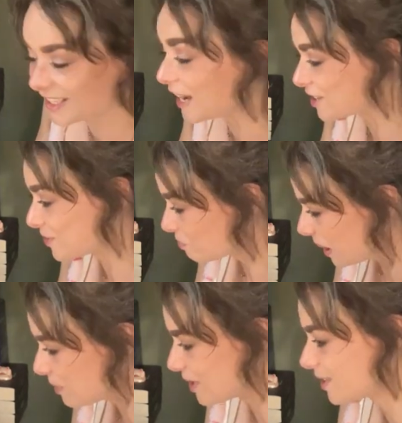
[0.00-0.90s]
yes,
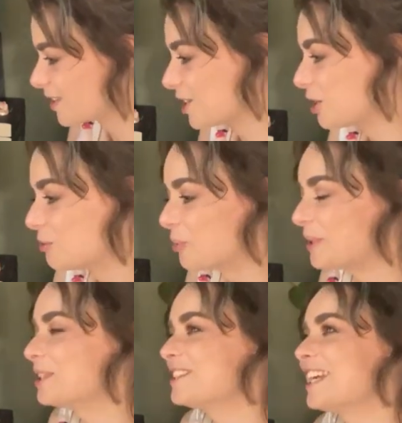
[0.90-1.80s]
maybe.
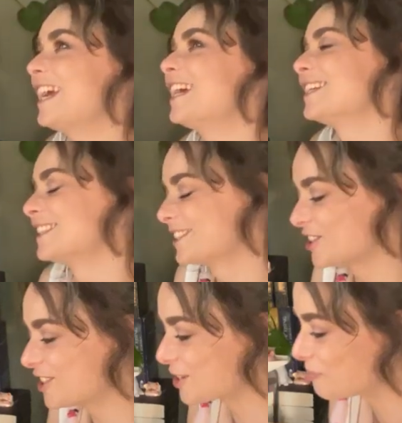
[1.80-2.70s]
But dang,
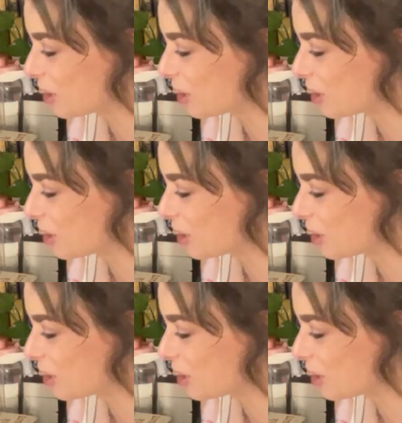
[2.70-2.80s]
just a